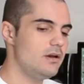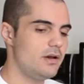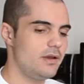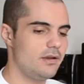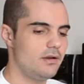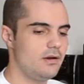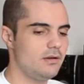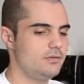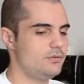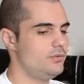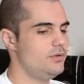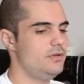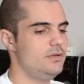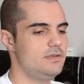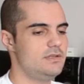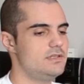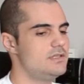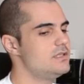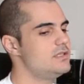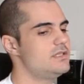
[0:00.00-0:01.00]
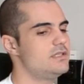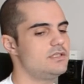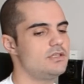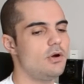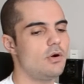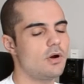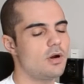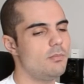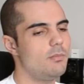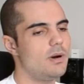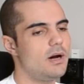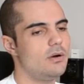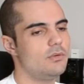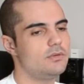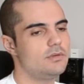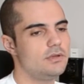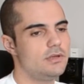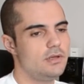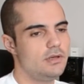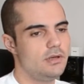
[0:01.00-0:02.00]
I can't really talk
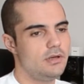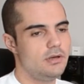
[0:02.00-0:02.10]
about